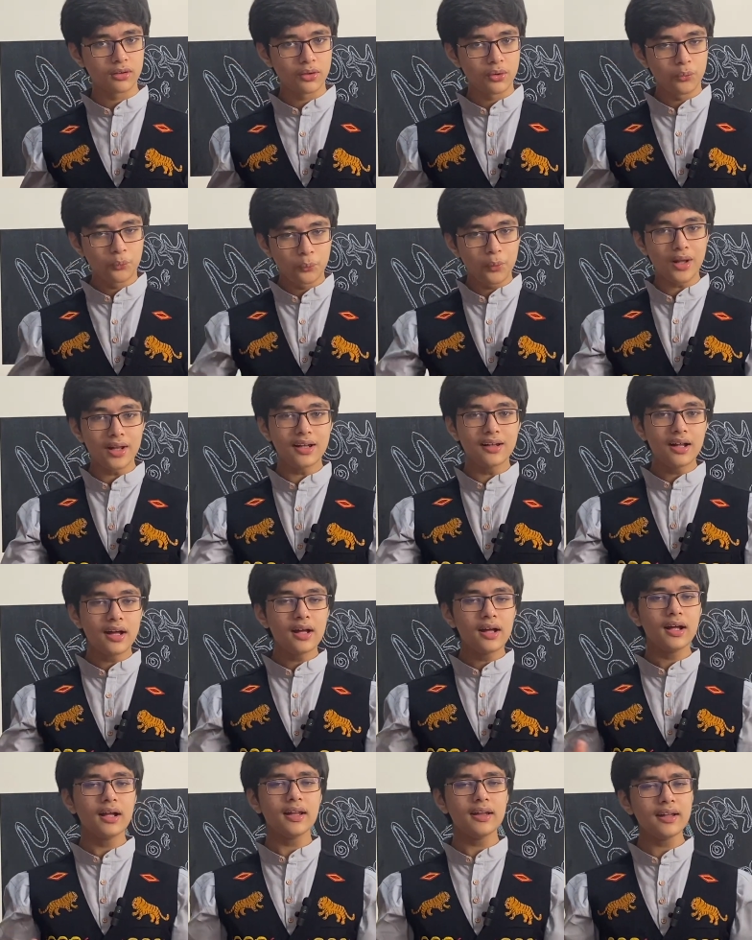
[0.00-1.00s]
Well,
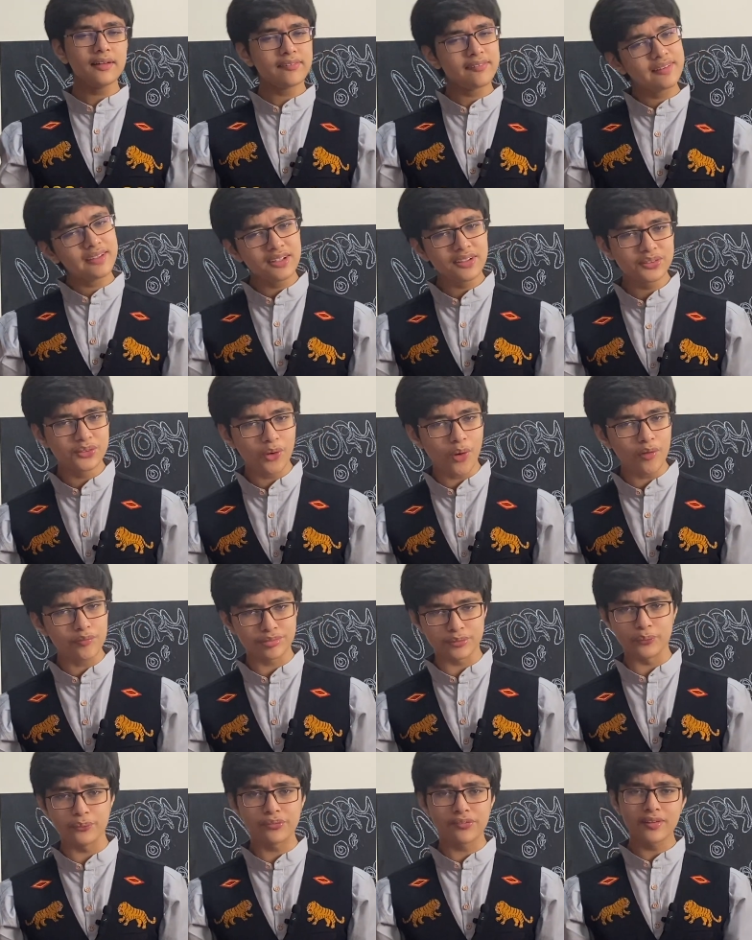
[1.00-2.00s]
let's hear your
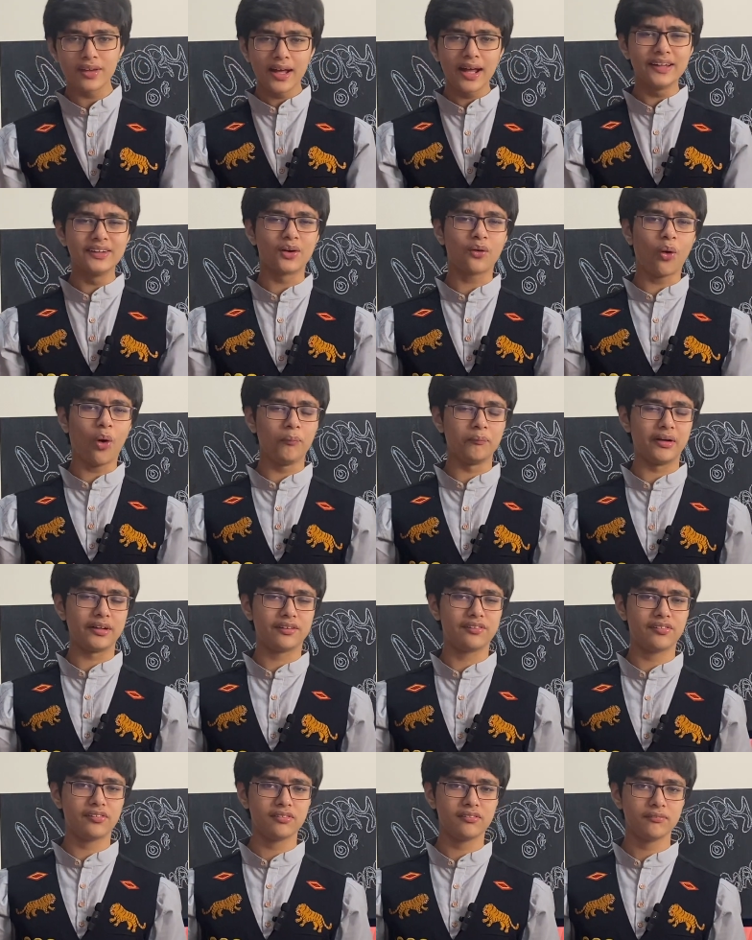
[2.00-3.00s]
views in the
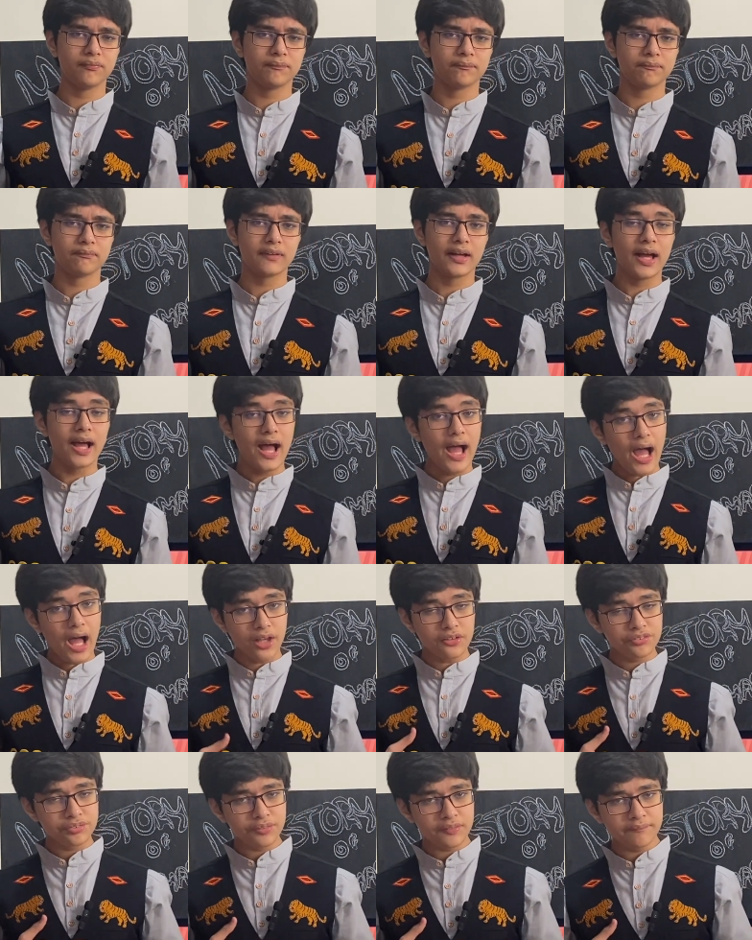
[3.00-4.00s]
comments.
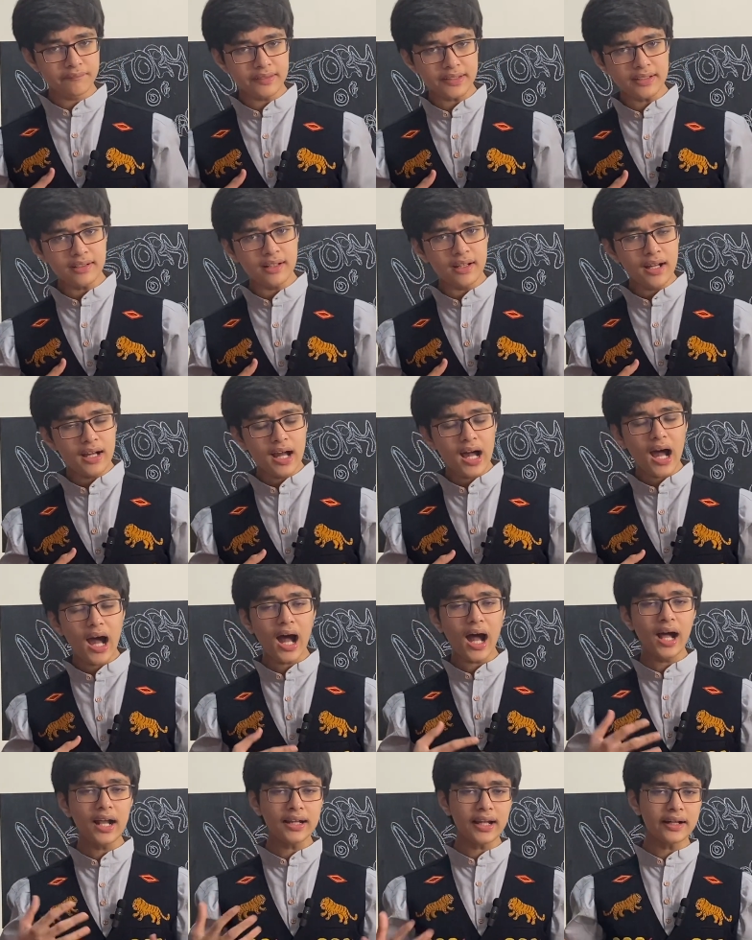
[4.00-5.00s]
As for me,
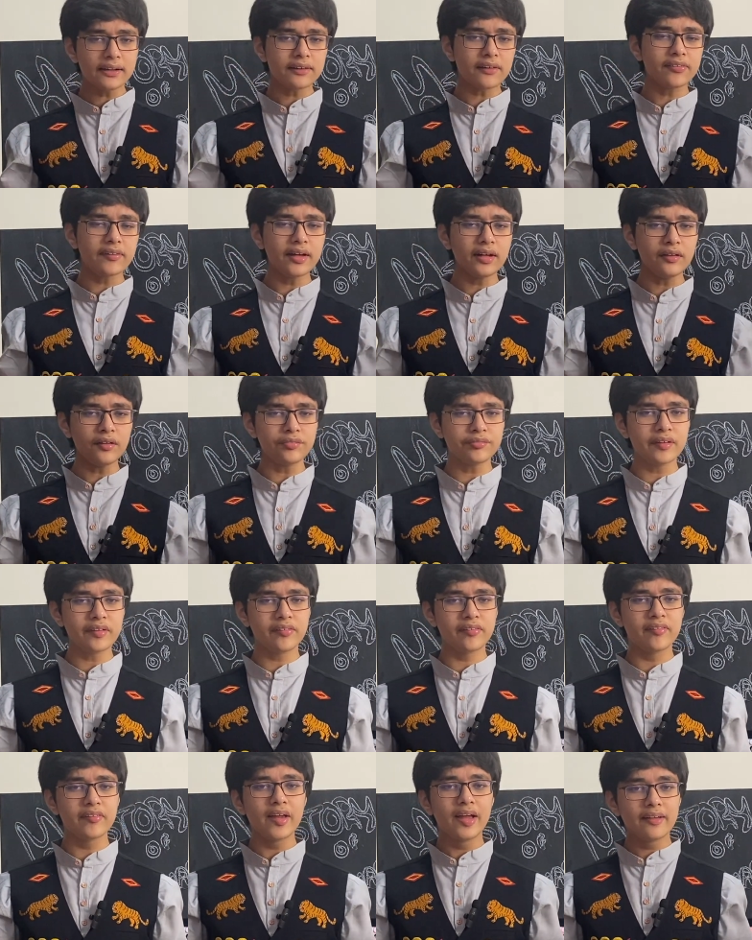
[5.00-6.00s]
I like to think of
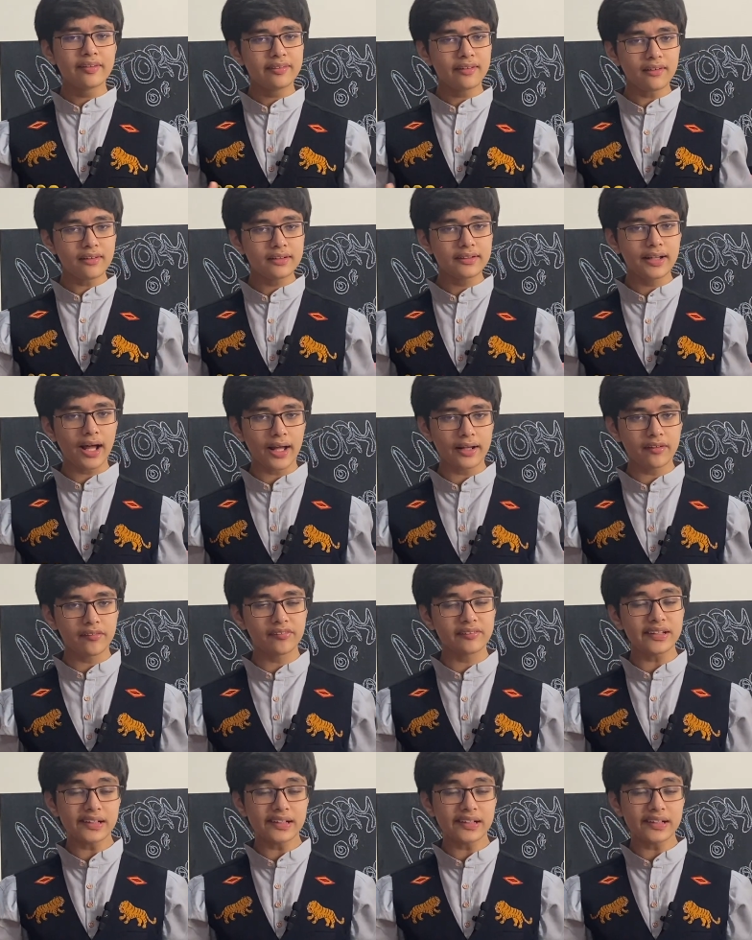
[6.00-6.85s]
this third dynasty